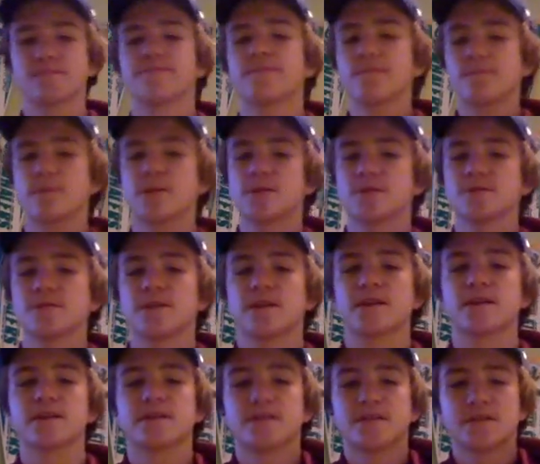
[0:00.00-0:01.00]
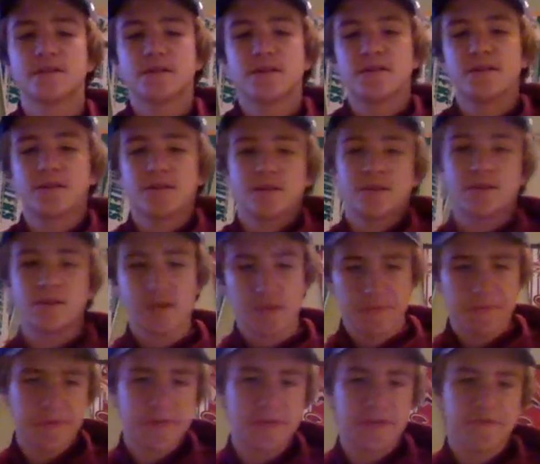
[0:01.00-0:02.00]
for me to like
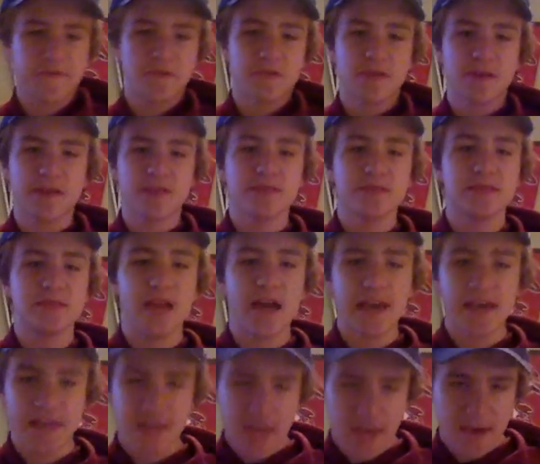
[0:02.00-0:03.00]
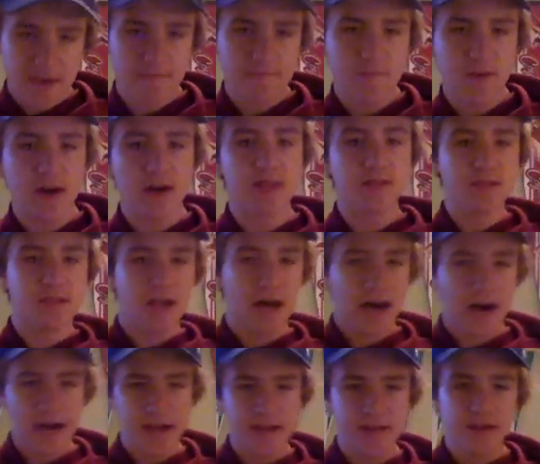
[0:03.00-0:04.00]
specifically like him a
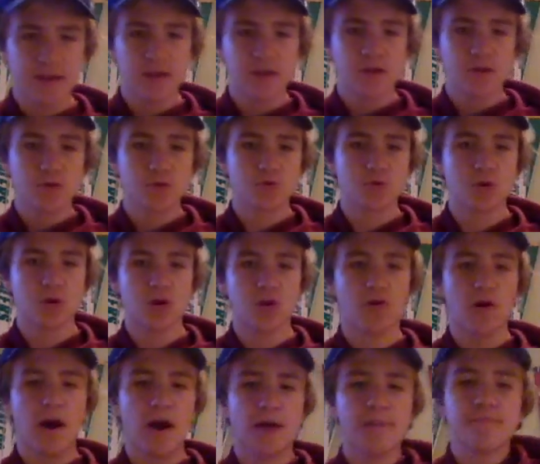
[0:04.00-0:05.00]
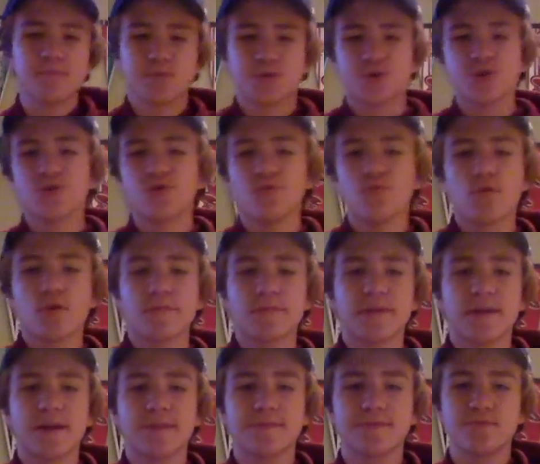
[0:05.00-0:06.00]
lot. So I'm still
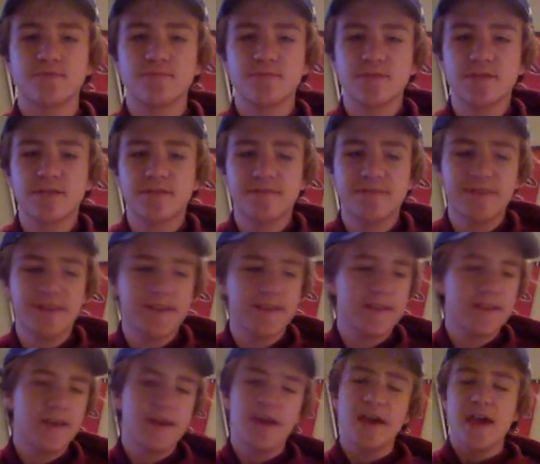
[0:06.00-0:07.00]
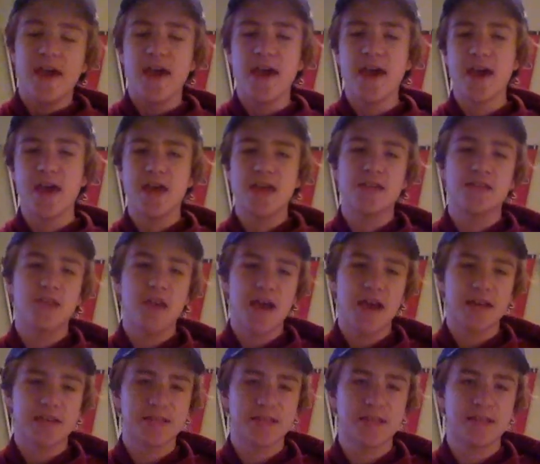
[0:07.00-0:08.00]
warming up to him a little bit. And
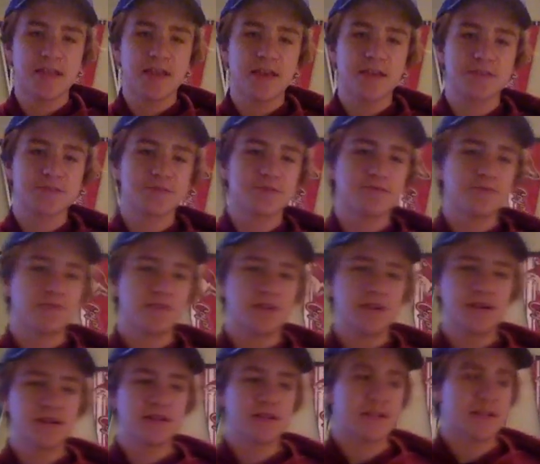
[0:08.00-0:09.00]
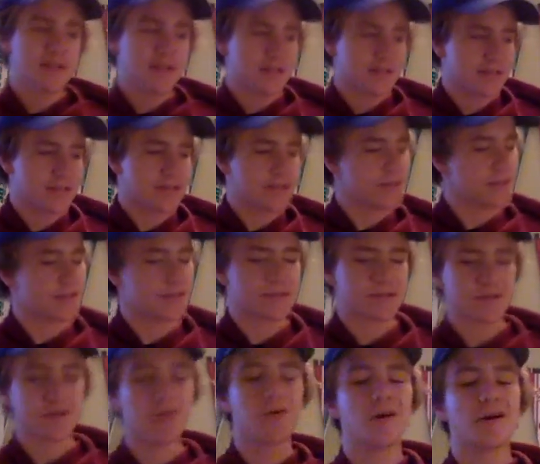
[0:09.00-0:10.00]
as the days go on and as the seasons
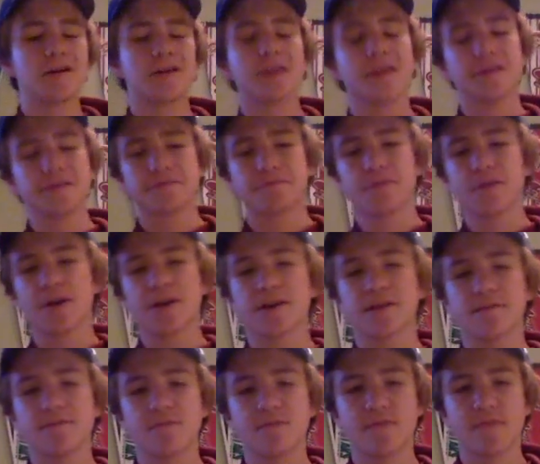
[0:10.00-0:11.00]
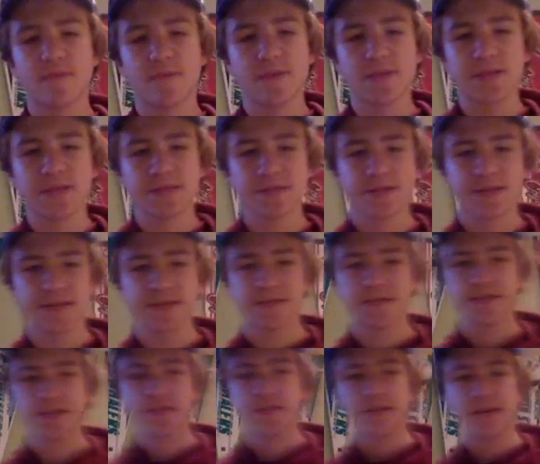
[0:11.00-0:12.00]
go on, he's probably going to move up in this list.
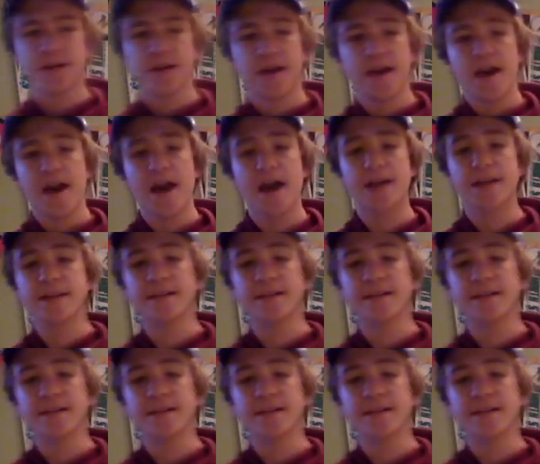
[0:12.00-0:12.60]
At